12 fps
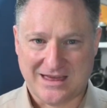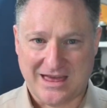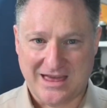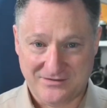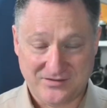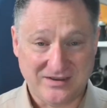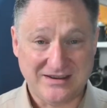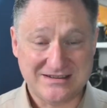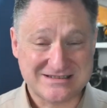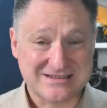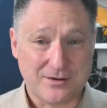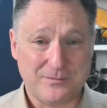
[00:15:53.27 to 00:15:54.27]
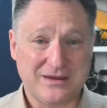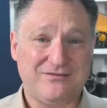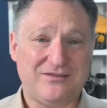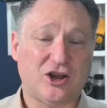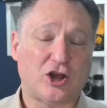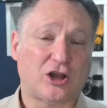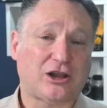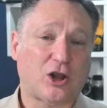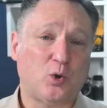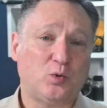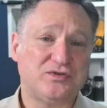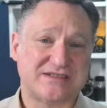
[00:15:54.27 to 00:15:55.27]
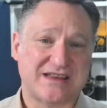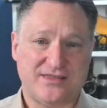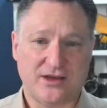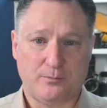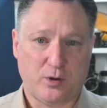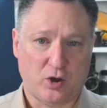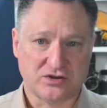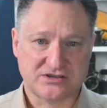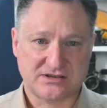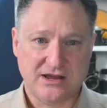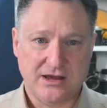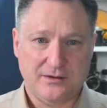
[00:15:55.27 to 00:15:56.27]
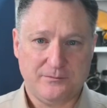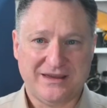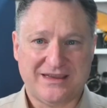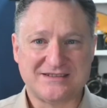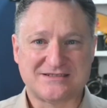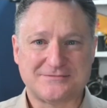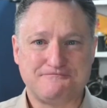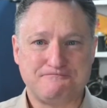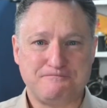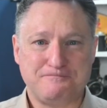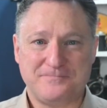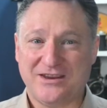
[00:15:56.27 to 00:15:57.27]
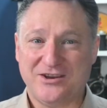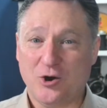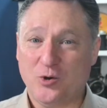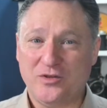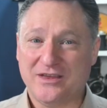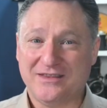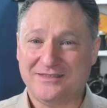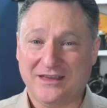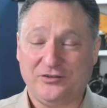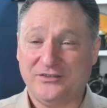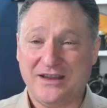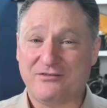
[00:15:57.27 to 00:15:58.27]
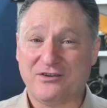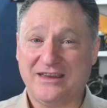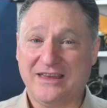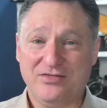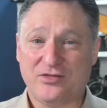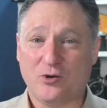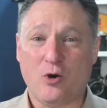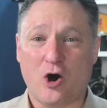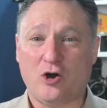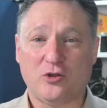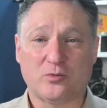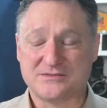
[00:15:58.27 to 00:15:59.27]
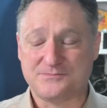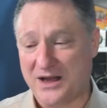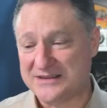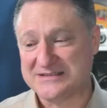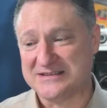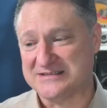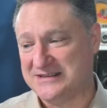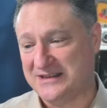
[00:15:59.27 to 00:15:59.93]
I have seen some even close their posts because they know that they'll never get through all the responses